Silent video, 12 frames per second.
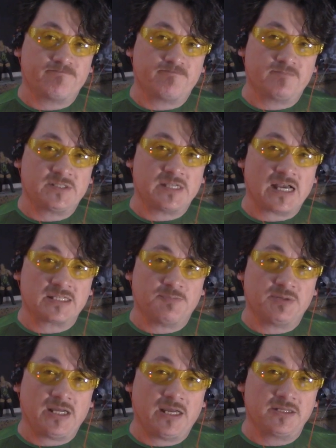sacks of
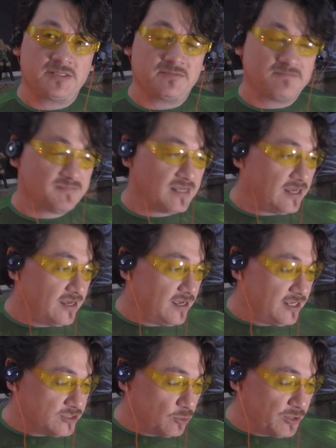potatoes.
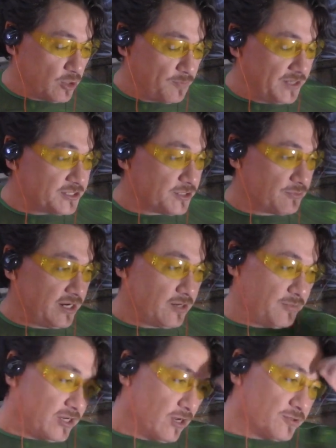So we go into the ring and
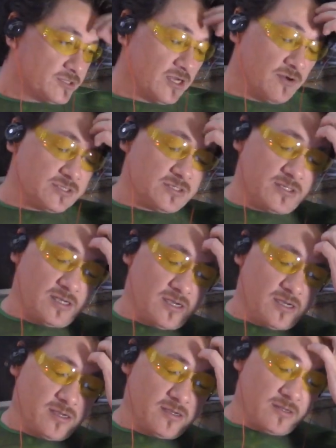we got ourselves
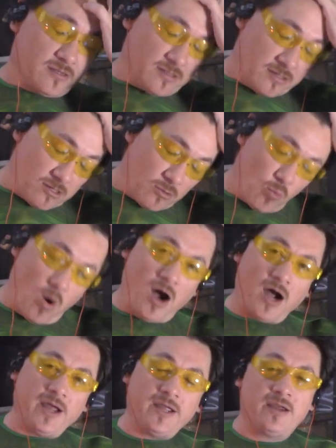
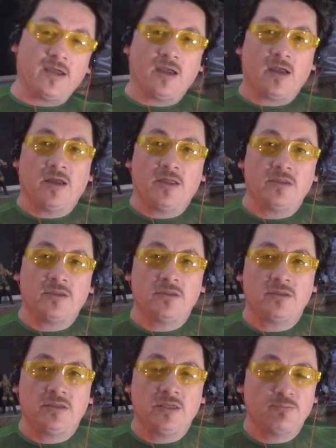why
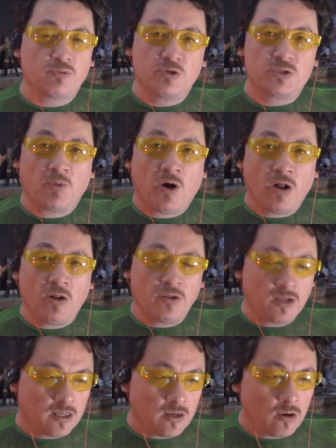the Brutus Ball
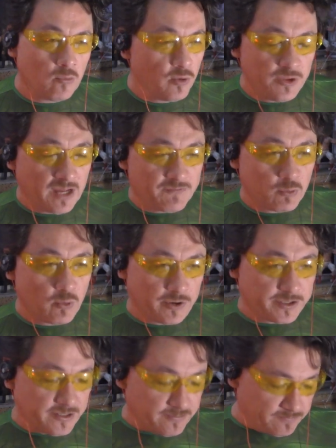will never
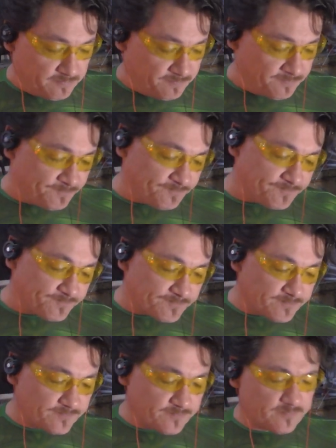work.
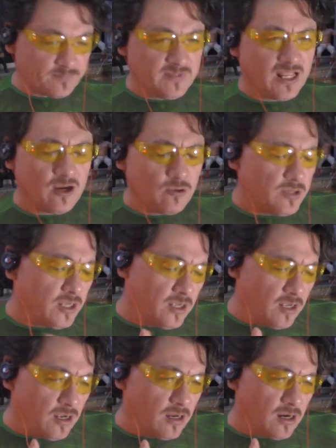Now,
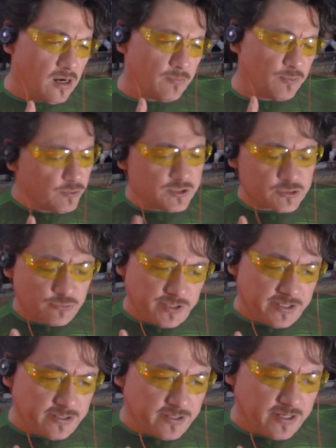Brutus
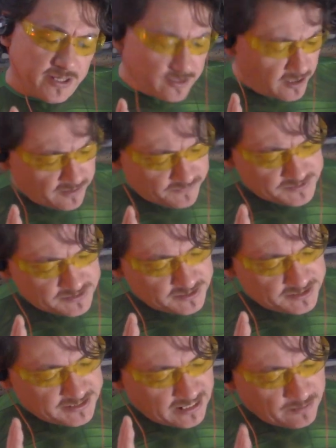Creed, he loves
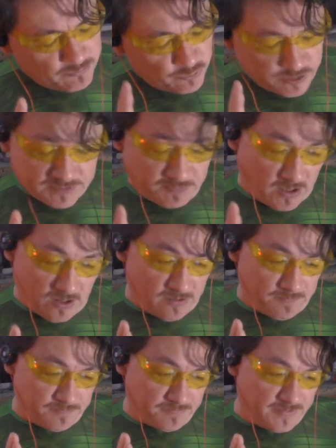this damn Brutus
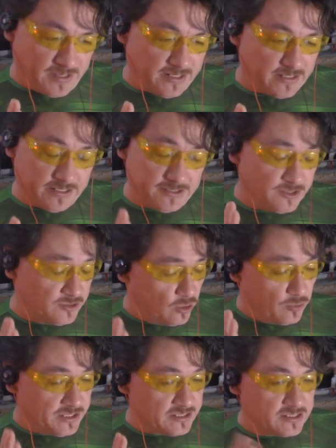Ball.
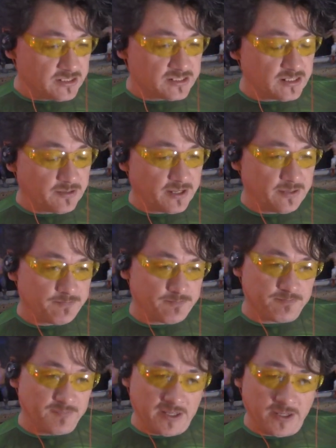This is a
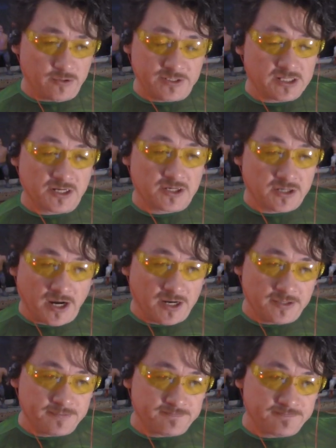hill he's gonna die on.